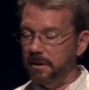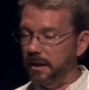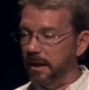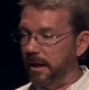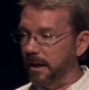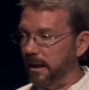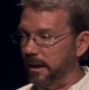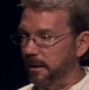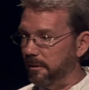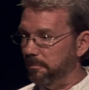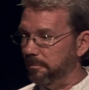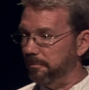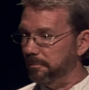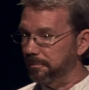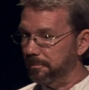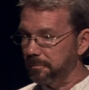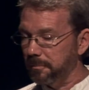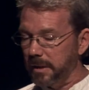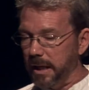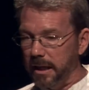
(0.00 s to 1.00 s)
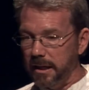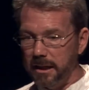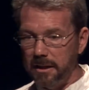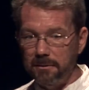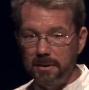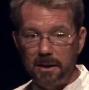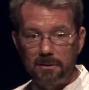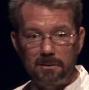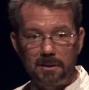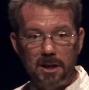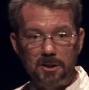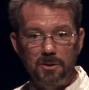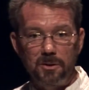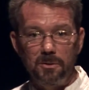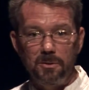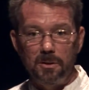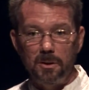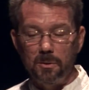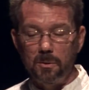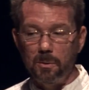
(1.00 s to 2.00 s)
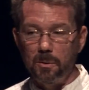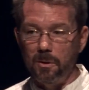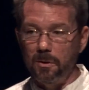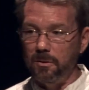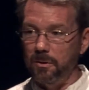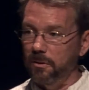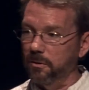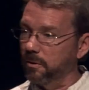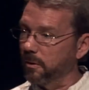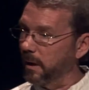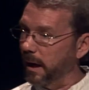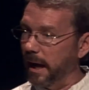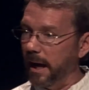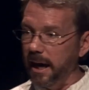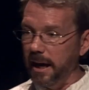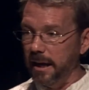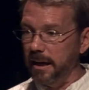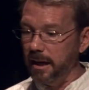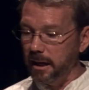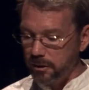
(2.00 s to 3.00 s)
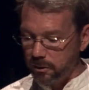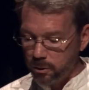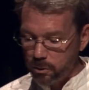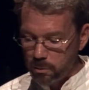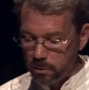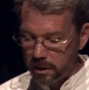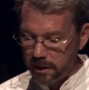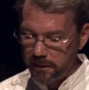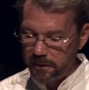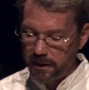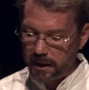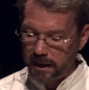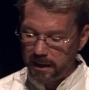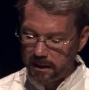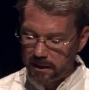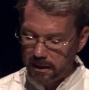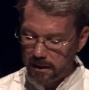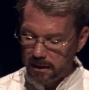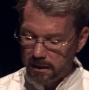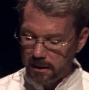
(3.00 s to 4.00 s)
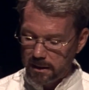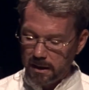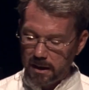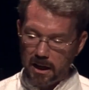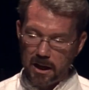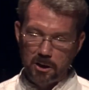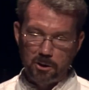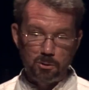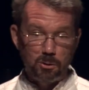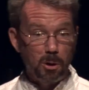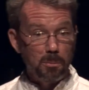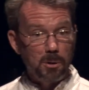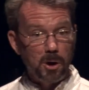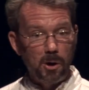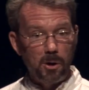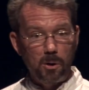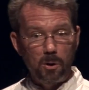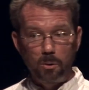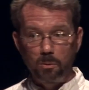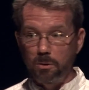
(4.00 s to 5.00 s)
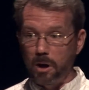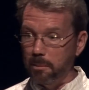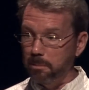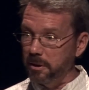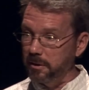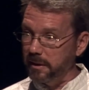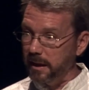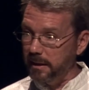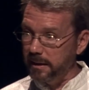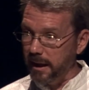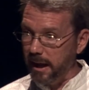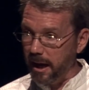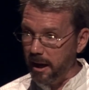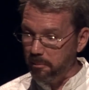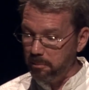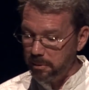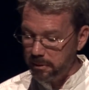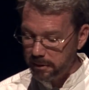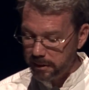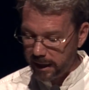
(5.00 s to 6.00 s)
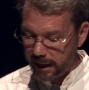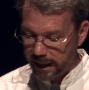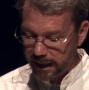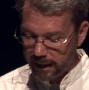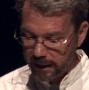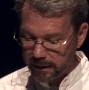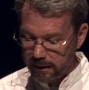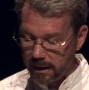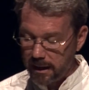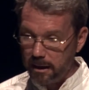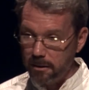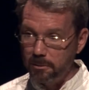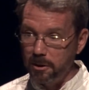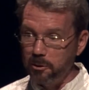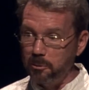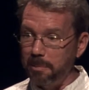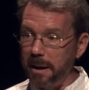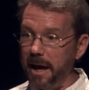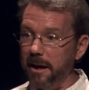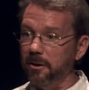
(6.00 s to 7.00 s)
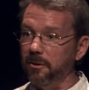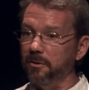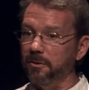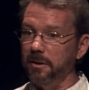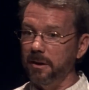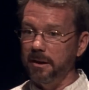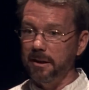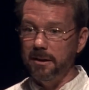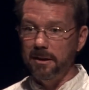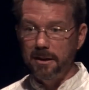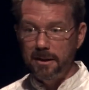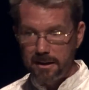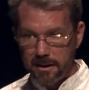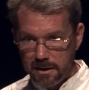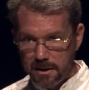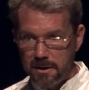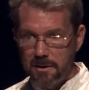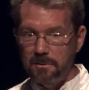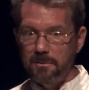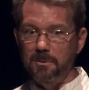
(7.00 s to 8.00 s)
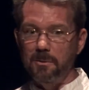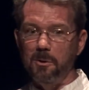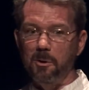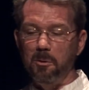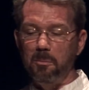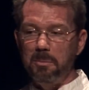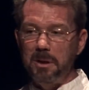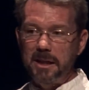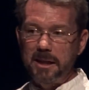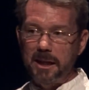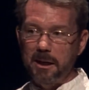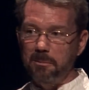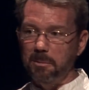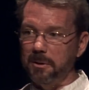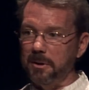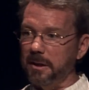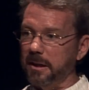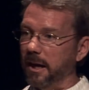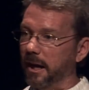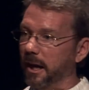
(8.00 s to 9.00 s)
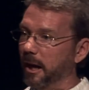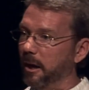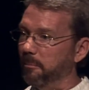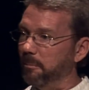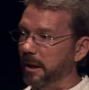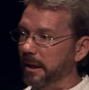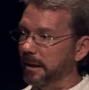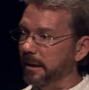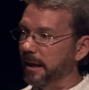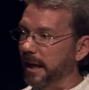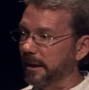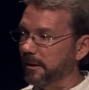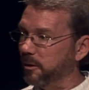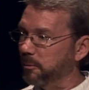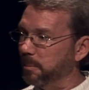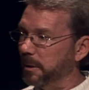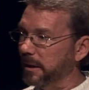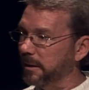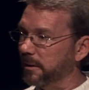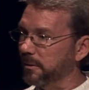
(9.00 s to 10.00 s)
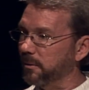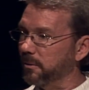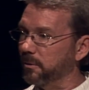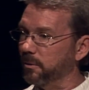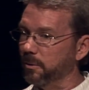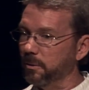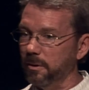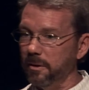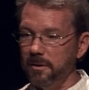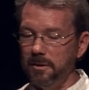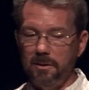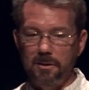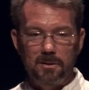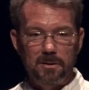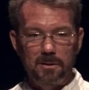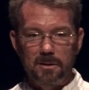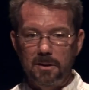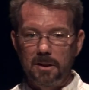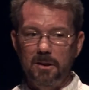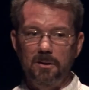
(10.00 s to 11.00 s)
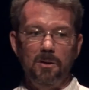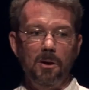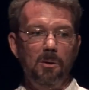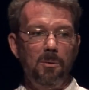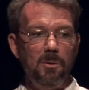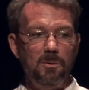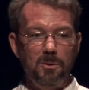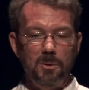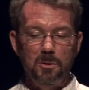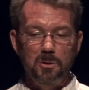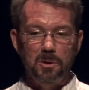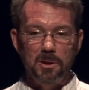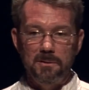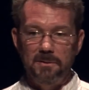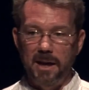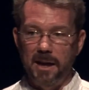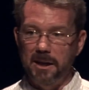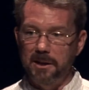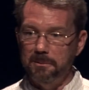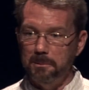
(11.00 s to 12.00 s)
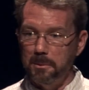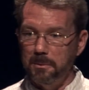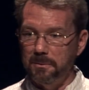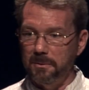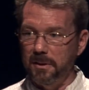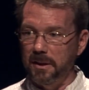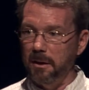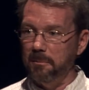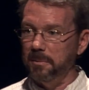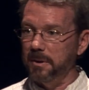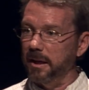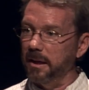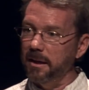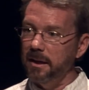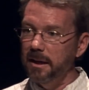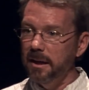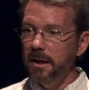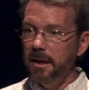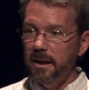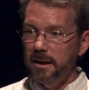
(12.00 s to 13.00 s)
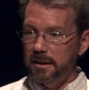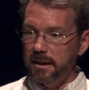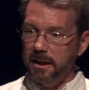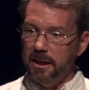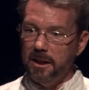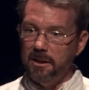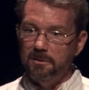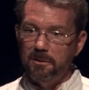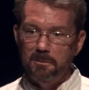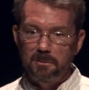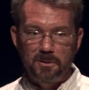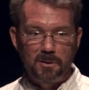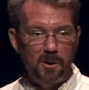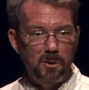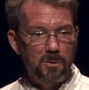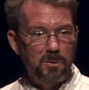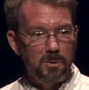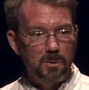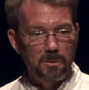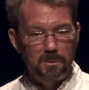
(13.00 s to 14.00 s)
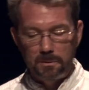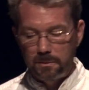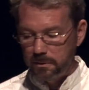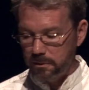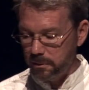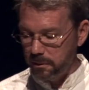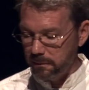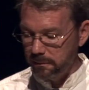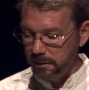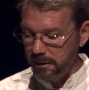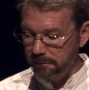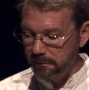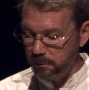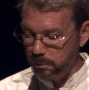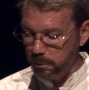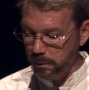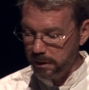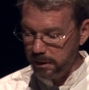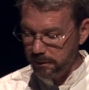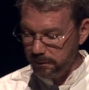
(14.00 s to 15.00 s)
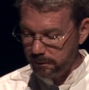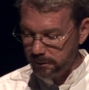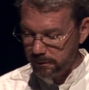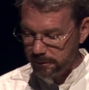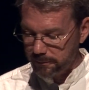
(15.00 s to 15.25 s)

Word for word: um, give guest lectures in the course. And so I, I do want to thank uh, Jerome Coe, Robert Dunlap, and uh, Russ Patterson, for being able to come and, and speak to the students. It's, it's always hugely valuable for them to, to hear from folks who have, who have lived through this.